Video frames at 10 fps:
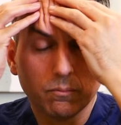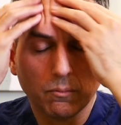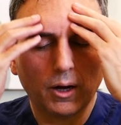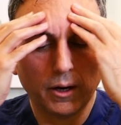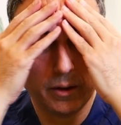
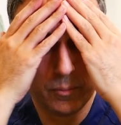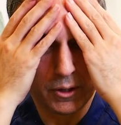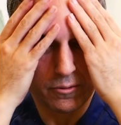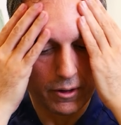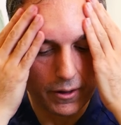Okay,
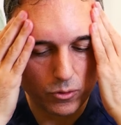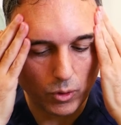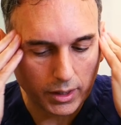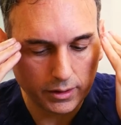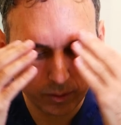perfect.
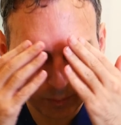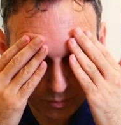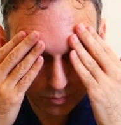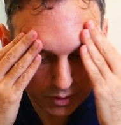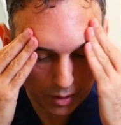This is where
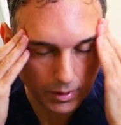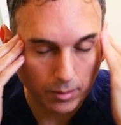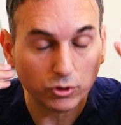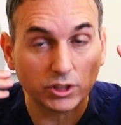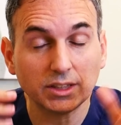we end this
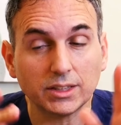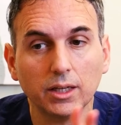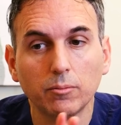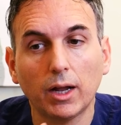one, okay?